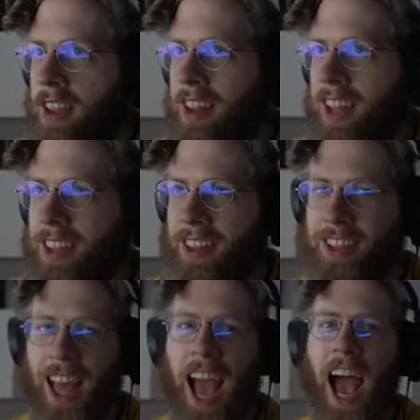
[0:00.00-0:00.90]
I like that.
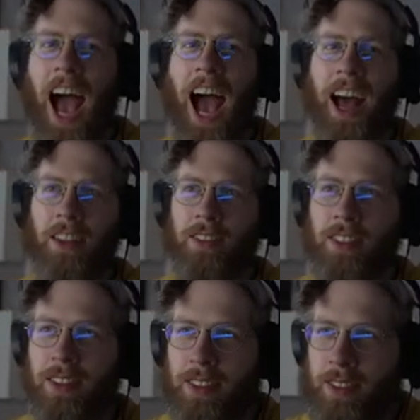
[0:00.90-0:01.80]
Uh,
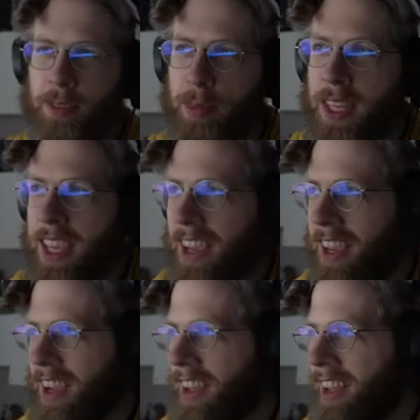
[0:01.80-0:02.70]

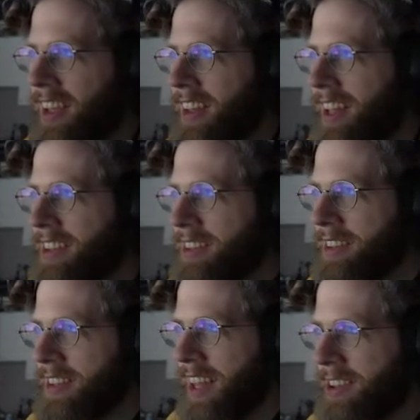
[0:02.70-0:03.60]
speaking. Like this
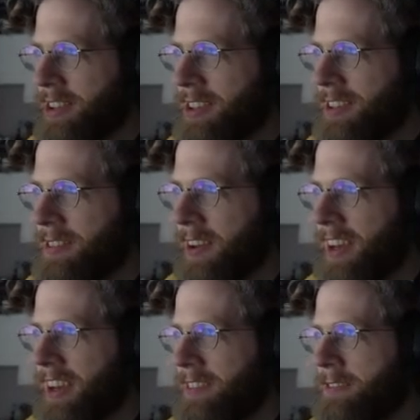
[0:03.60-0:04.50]
collection of
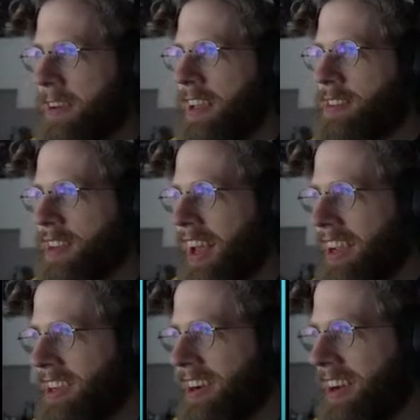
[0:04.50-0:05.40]
uh, face
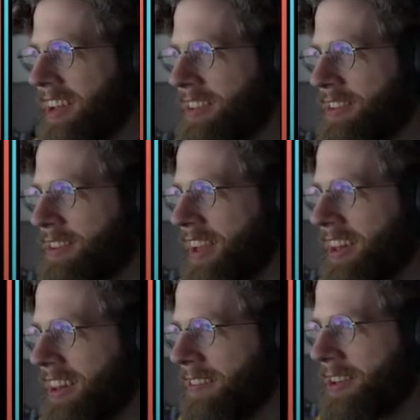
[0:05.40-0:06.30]
icons. I
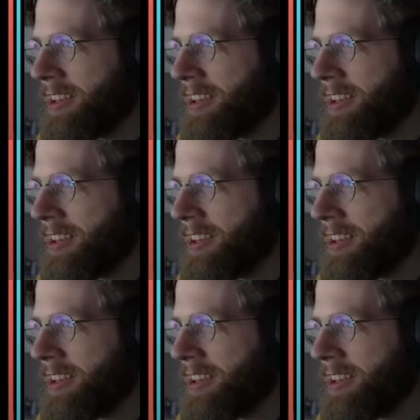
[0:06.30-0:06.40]
love the